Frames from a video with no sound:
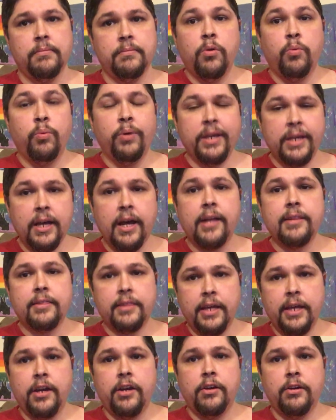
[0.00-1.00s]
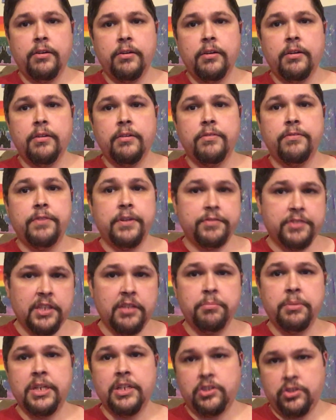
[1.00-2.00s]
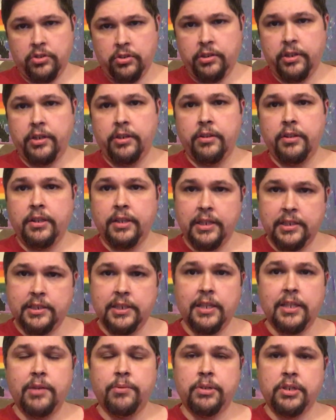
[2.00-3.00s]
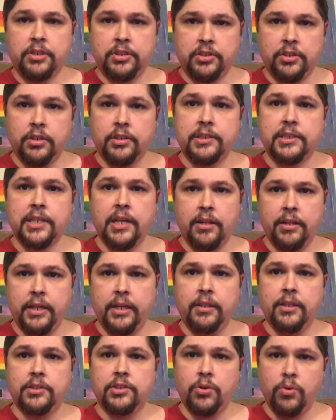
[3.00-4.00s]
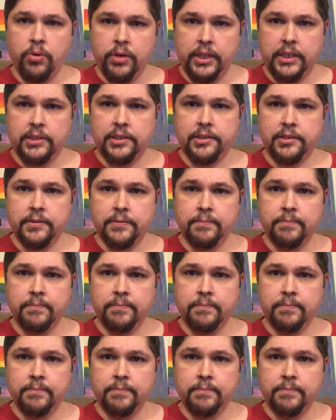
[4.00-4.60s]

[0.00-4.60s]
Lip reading: We got there 15 minutes earlier than they said they were going to start selling the toys.